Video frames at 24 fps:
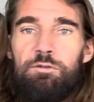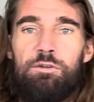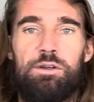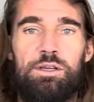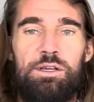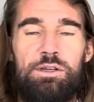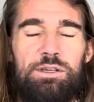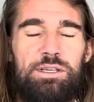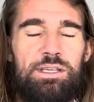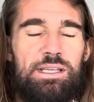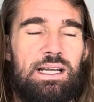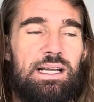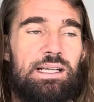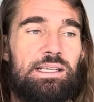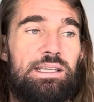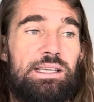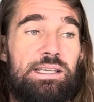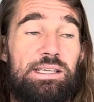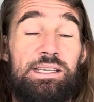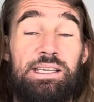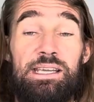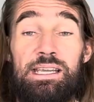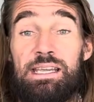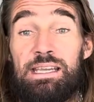And you start to
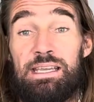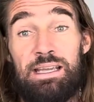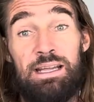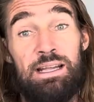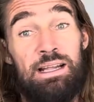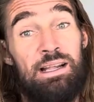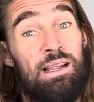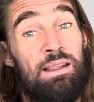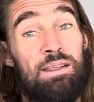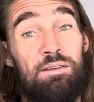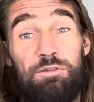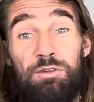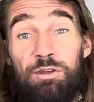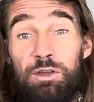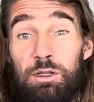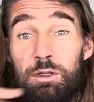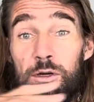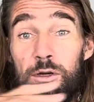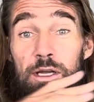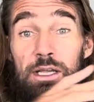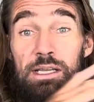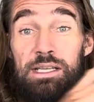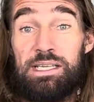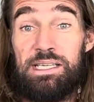see, if you
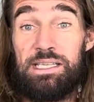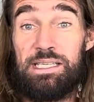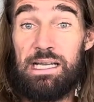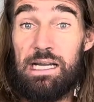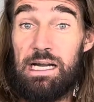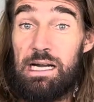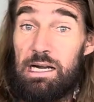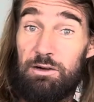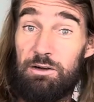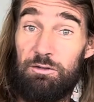look at the start